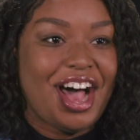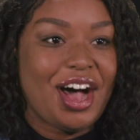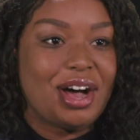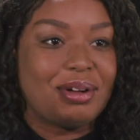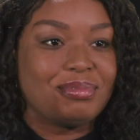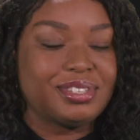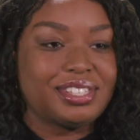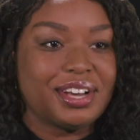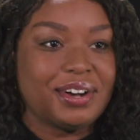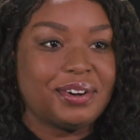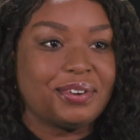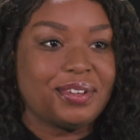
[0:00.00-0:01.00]
Um,
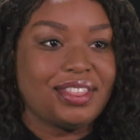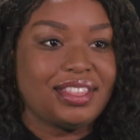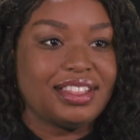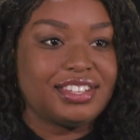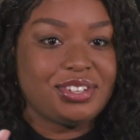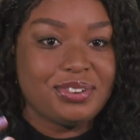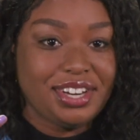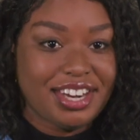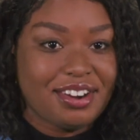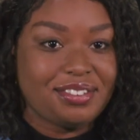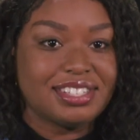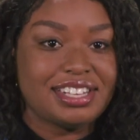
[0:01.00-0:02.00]
so junior
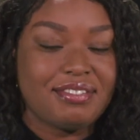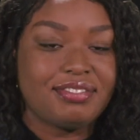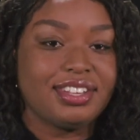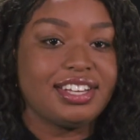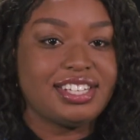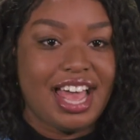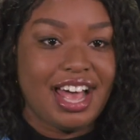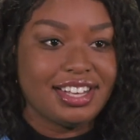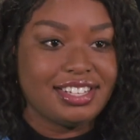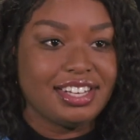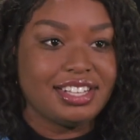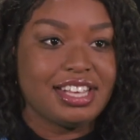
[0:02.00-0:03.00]
year was definitely a
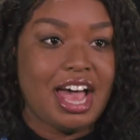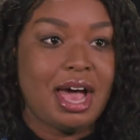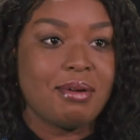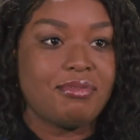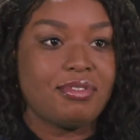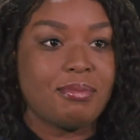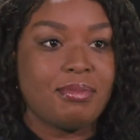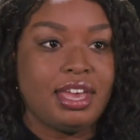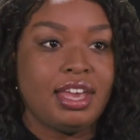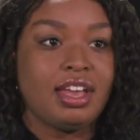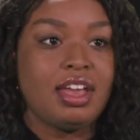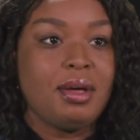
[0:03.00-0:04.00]
challenging time for
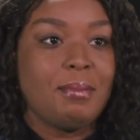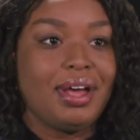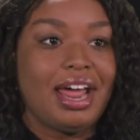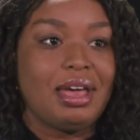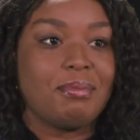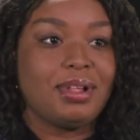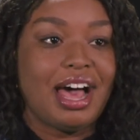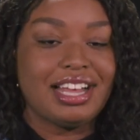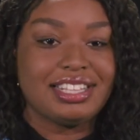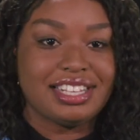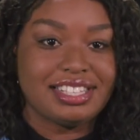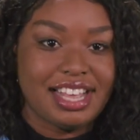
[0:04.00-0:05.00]
me, but I
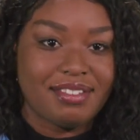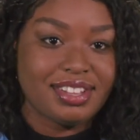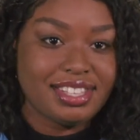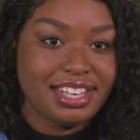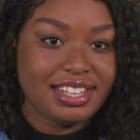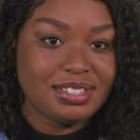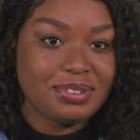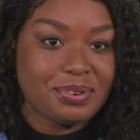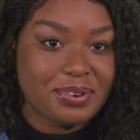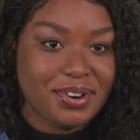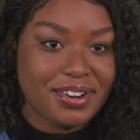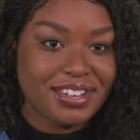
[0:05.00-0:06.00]
applied to 17
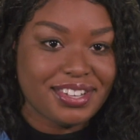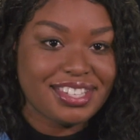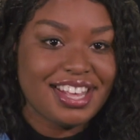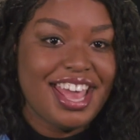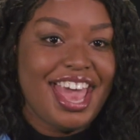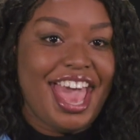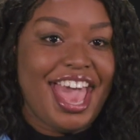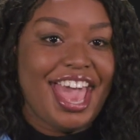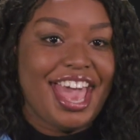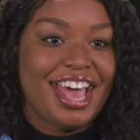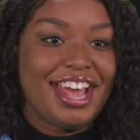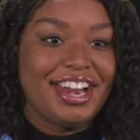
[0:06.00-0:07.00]
schools
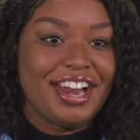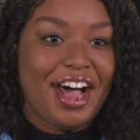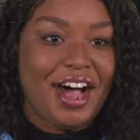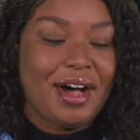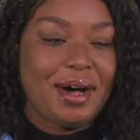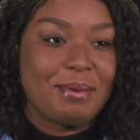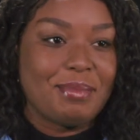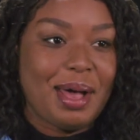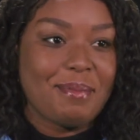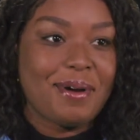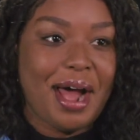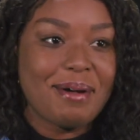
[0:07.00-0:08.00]
and um,
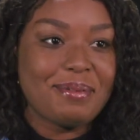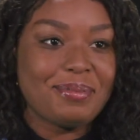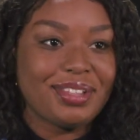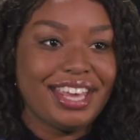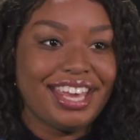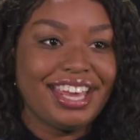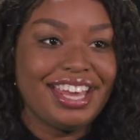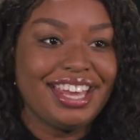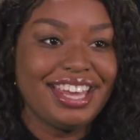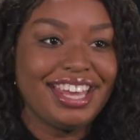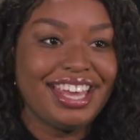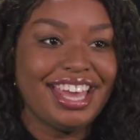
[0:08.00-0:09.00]
I probably,
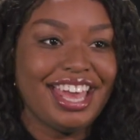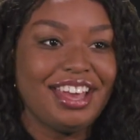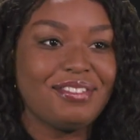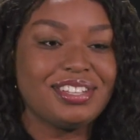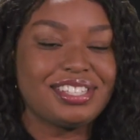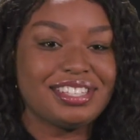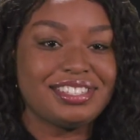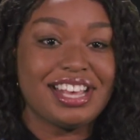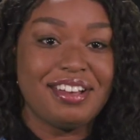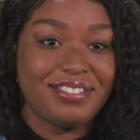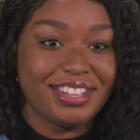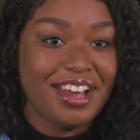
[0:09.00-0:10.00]
it was
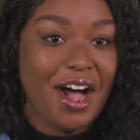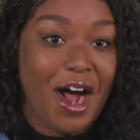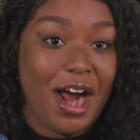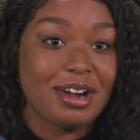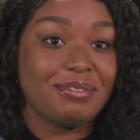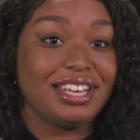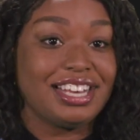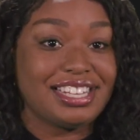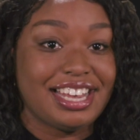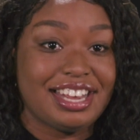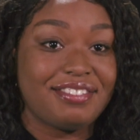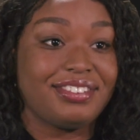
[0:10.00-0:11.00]
definitely hard because
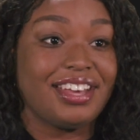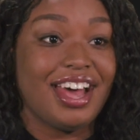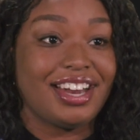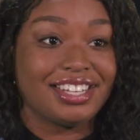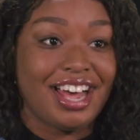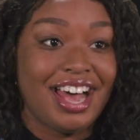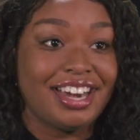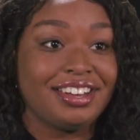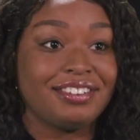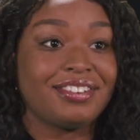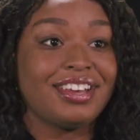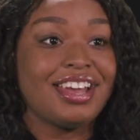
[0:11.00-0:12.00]
I definitely got a lot
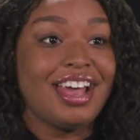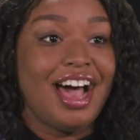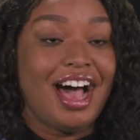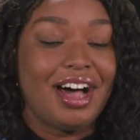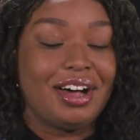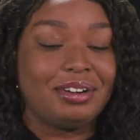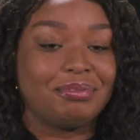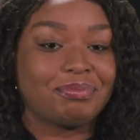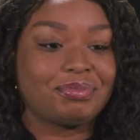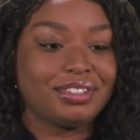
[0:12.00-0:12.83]
of, um,